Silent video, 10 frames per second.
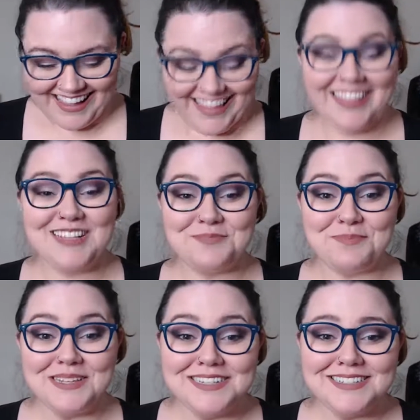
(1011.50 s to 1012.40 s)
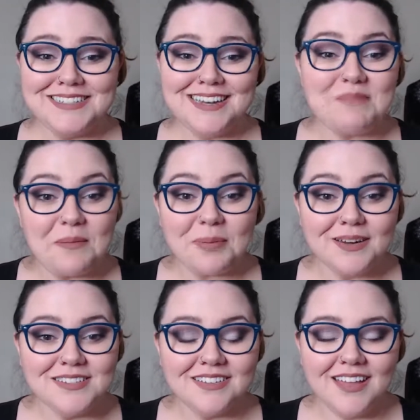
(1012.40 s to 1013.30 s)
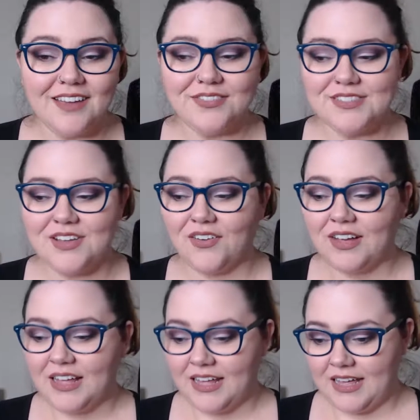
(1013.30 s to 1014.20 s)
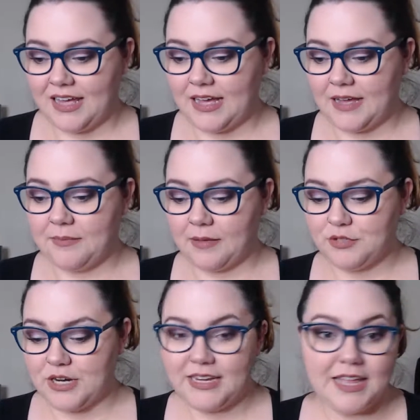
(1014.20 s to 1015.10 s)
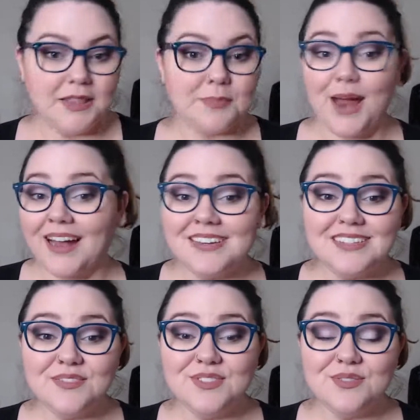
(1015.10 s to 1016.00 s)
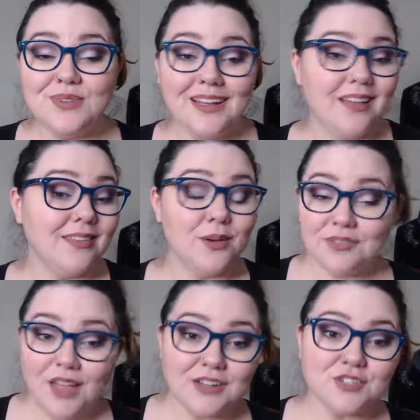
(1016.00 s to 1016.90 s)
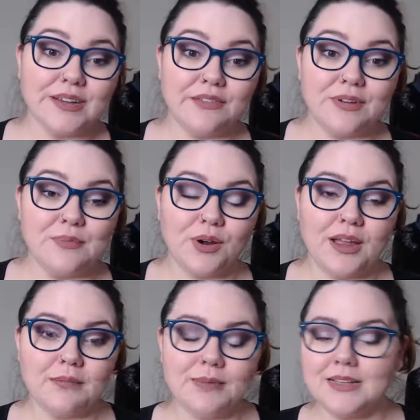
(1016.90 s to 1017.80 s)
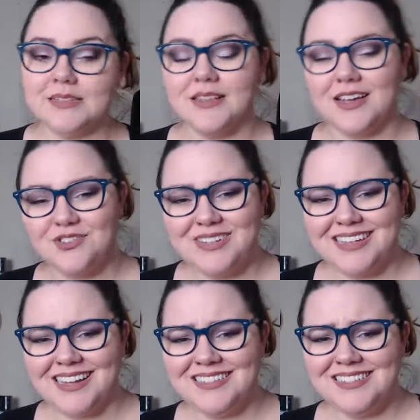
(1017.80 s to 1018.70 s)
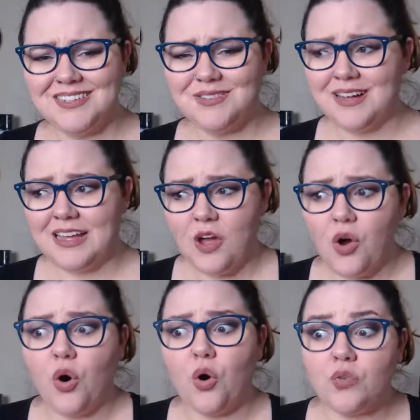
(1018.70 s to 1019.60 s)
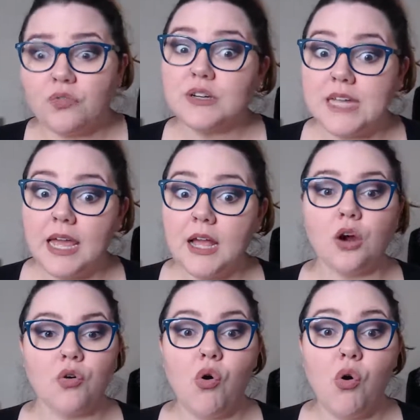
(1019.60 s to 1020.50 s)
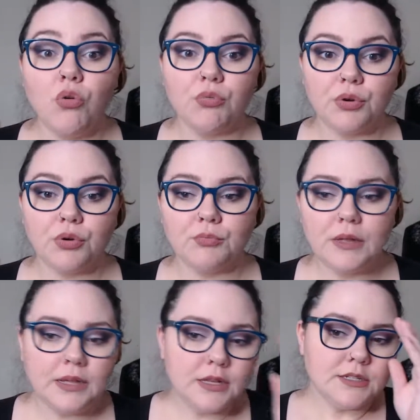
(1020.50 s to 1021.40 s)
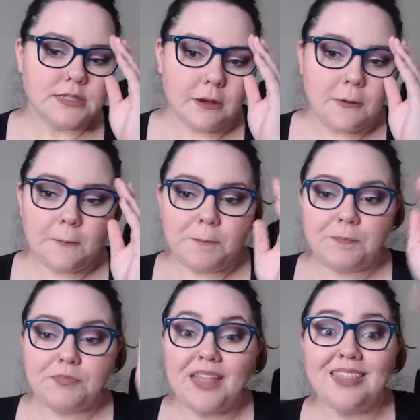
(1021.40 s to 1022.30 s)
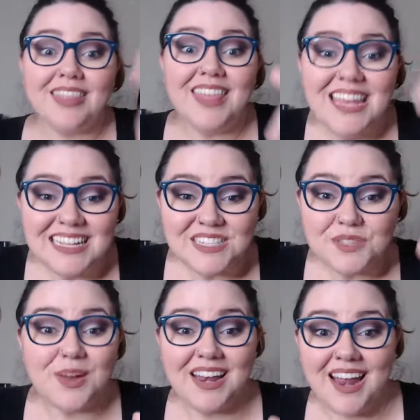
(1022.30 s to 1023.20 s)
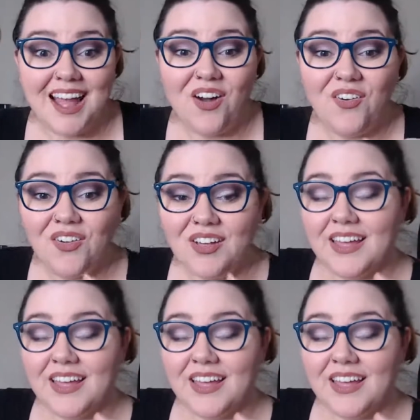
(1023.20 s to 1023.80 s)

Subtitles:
in this business and in my personal life. So I'm trying to get in the practice of doing a load of laundry every morning because laundry tends to overtake our whole room. So this right now